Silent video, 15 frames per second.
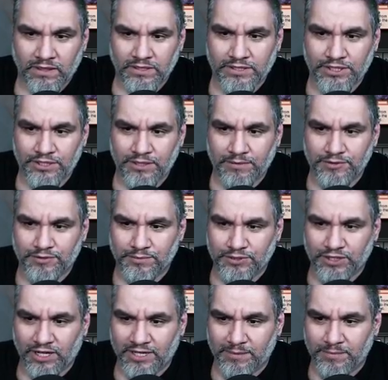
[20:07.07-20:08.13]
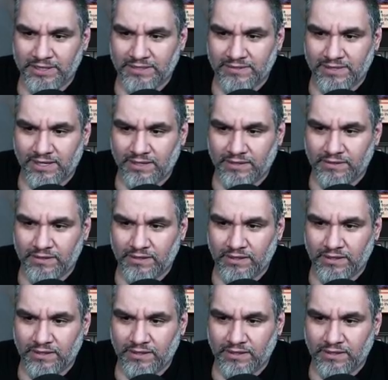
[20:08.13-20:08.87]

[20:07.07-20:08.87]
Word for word: Because the two from Chandra means that...